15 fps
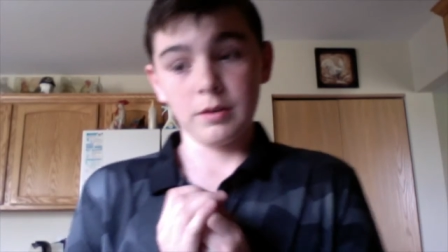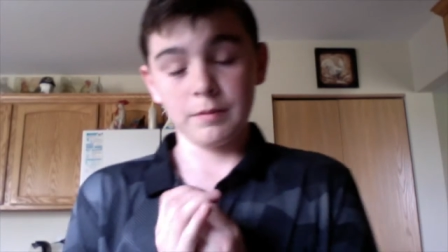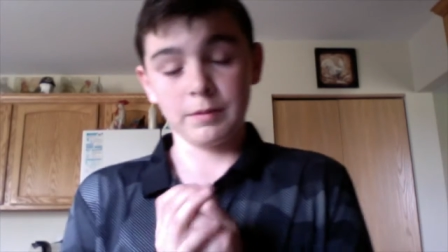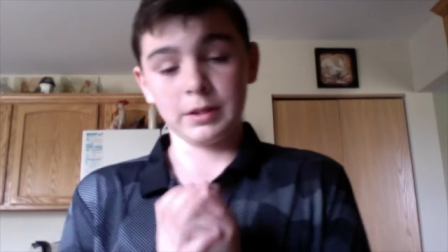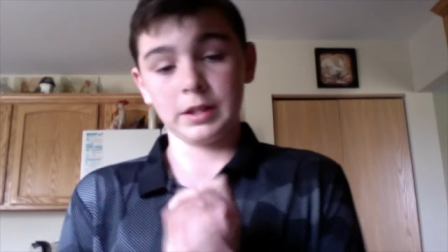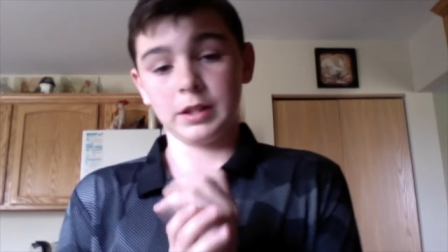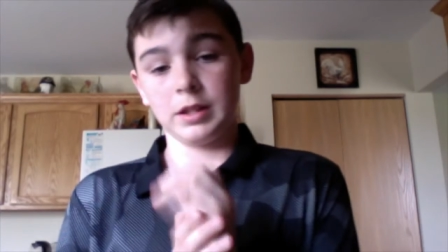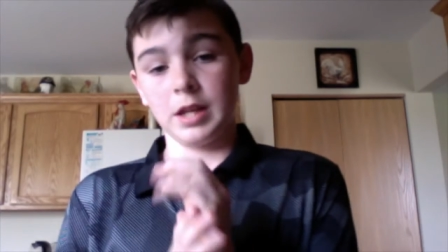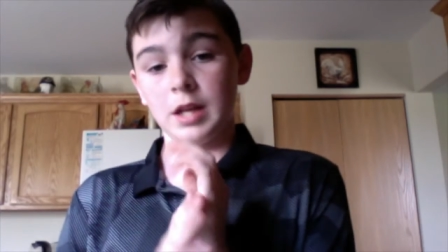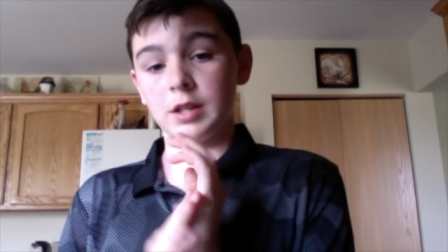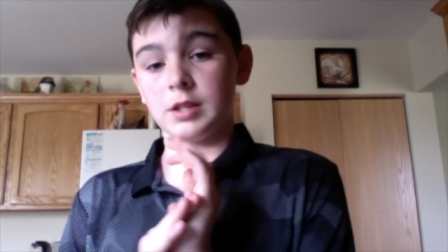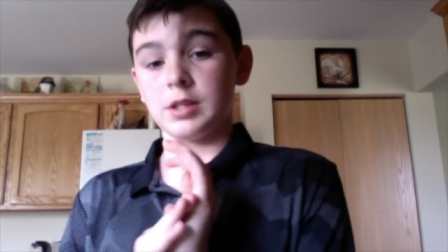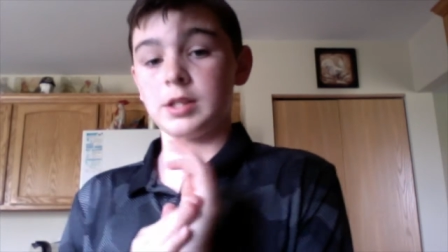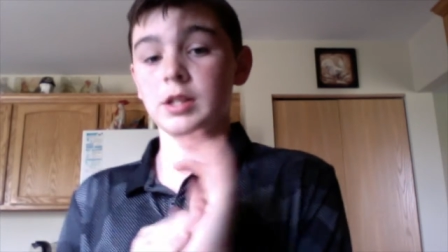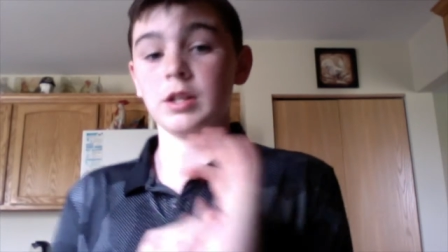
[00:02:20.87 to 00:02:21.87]
But
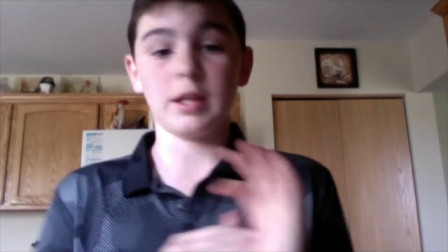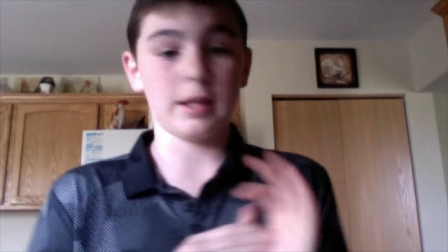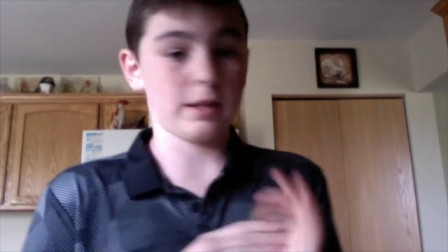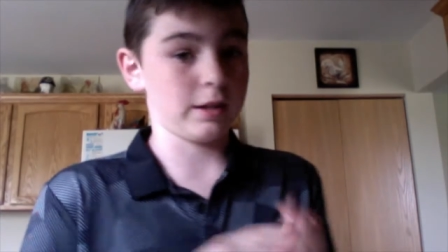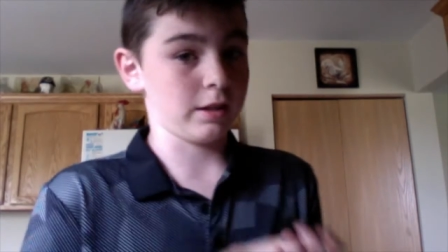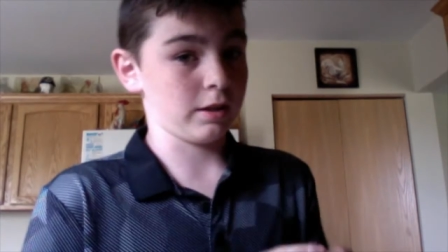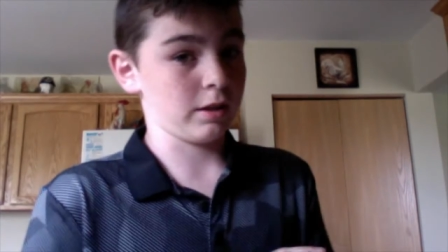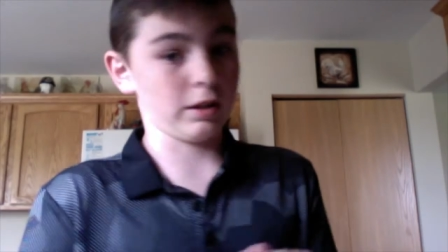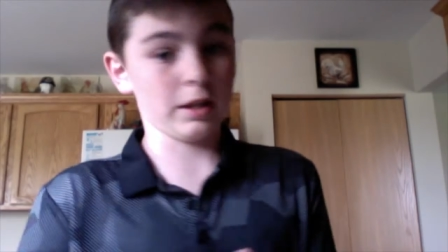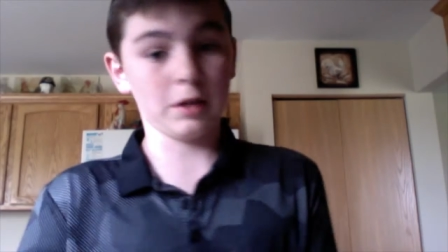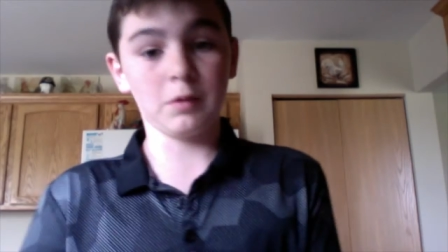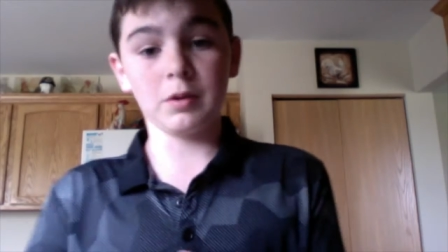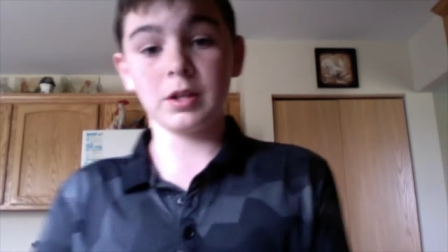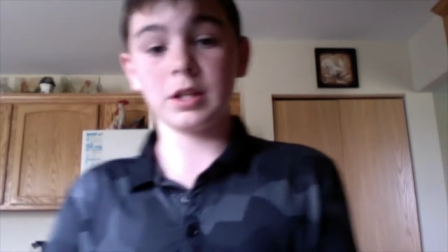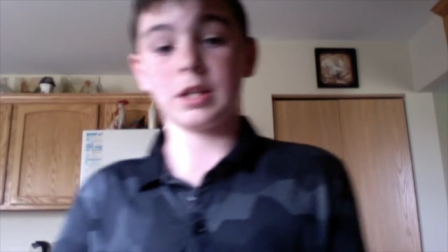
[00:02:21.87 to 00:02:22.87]
then the
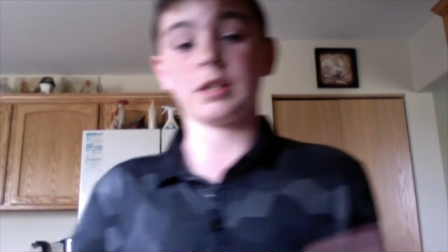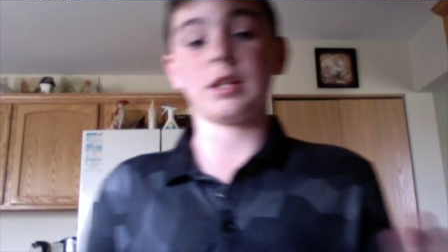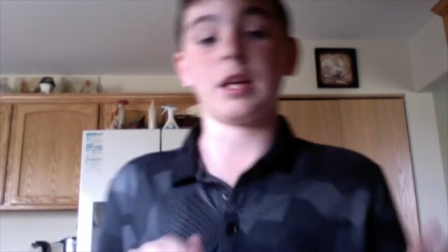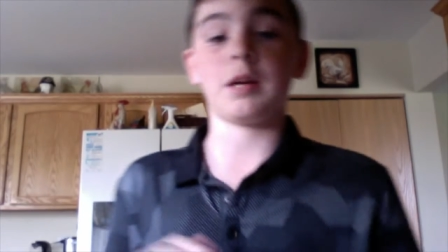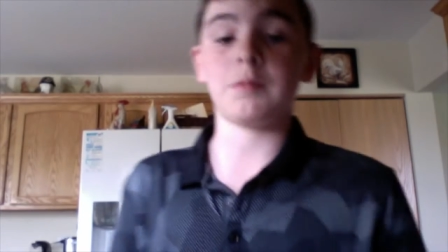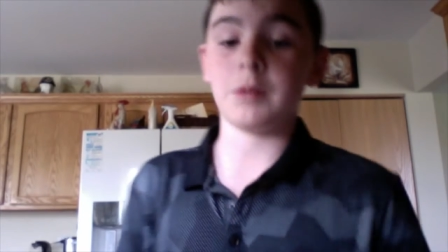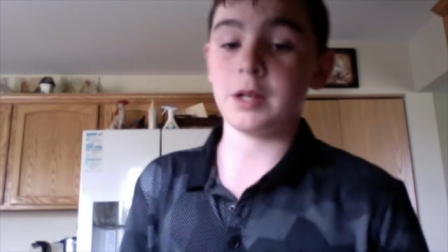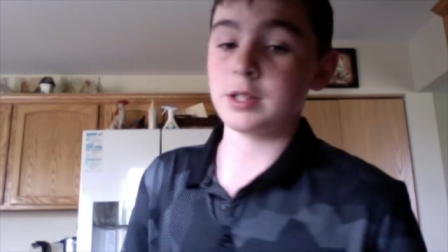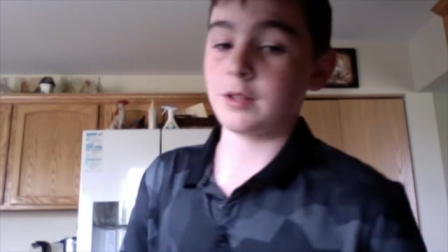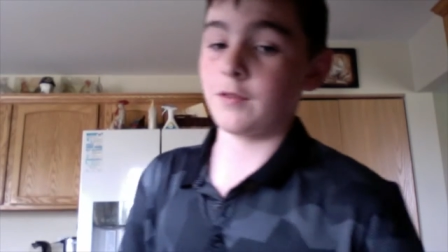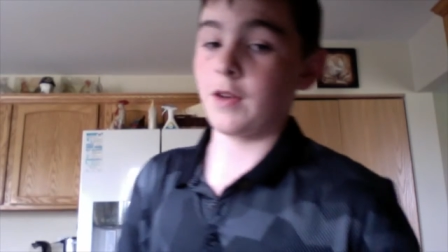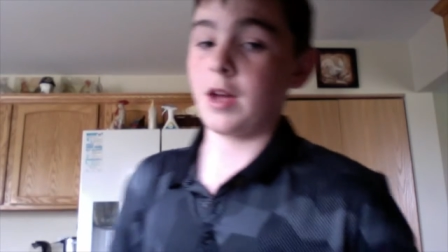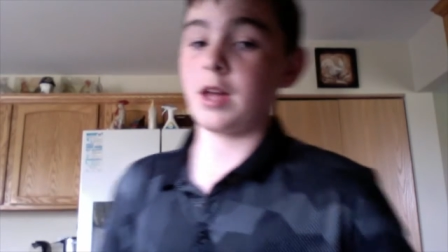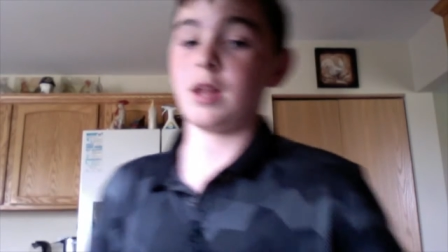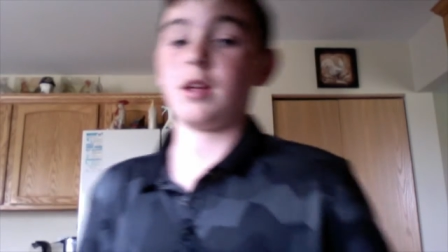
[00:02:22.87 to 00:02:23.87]
liquid can take place of
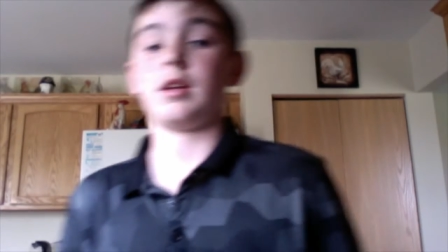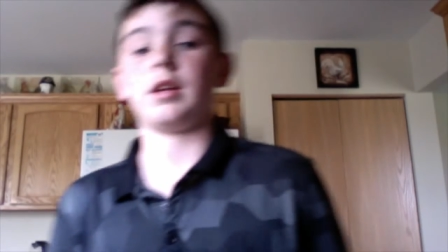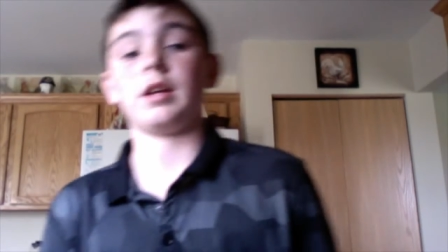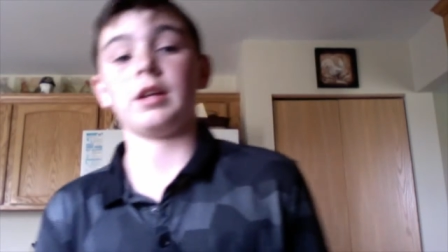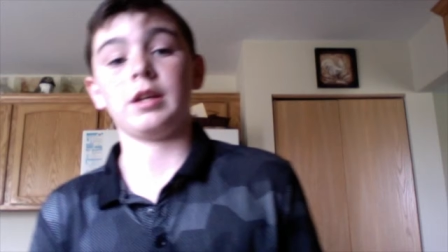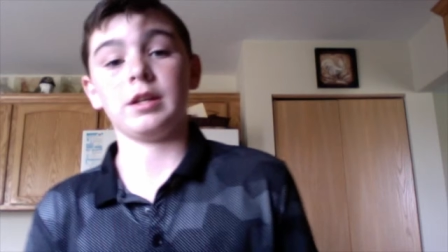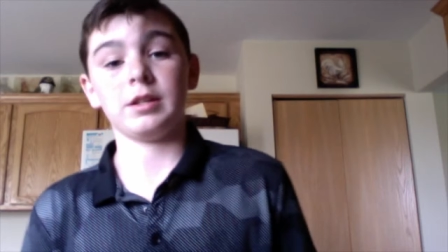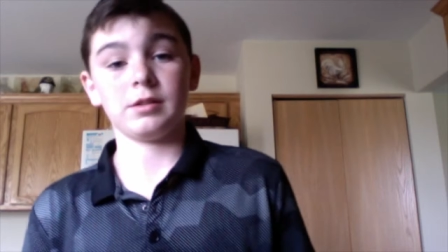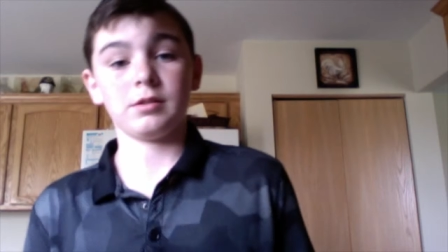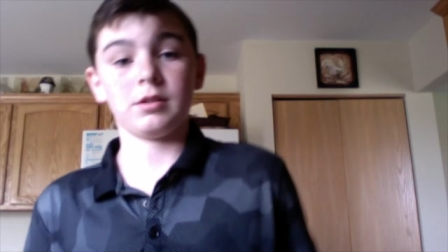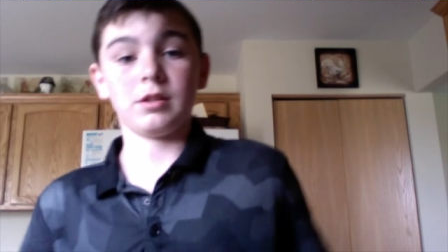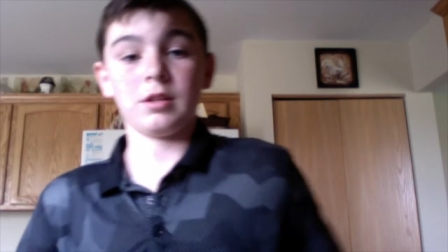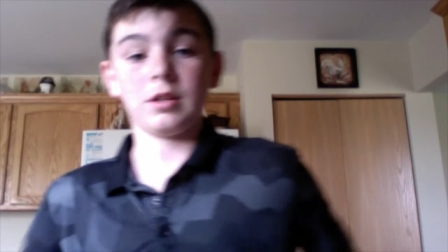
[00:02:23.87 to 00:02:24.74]
is